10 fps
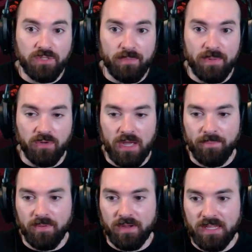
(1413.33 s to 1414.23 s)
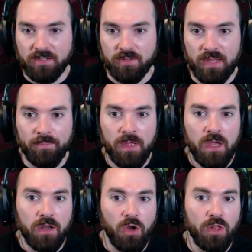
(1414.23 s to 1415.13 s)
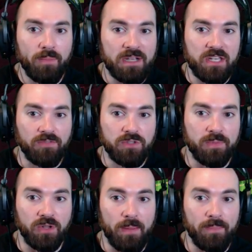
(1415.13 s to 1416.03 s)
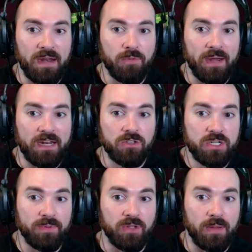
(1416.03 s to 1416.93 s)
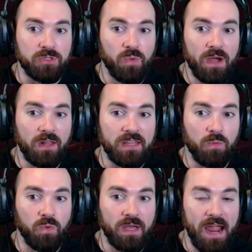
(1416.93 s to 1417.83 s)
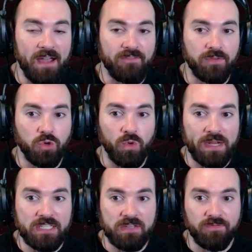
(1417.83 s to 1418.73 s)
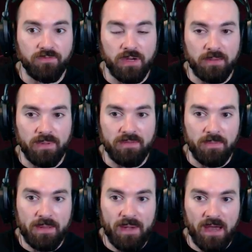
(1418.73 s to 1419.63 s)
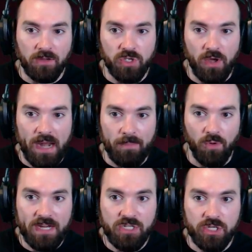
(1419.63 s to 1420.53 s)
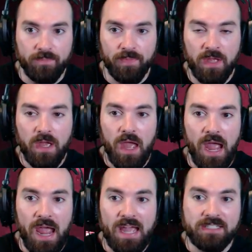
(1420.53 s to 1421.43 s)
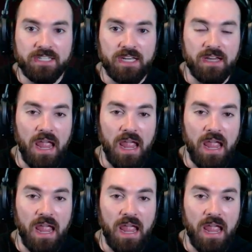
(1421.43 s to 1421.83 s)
to build up, oh, I can't do that, not only myself to build up, but everybody else to build up as well. And then we're going to have crazy freaking PvP battles on Aberration and uh,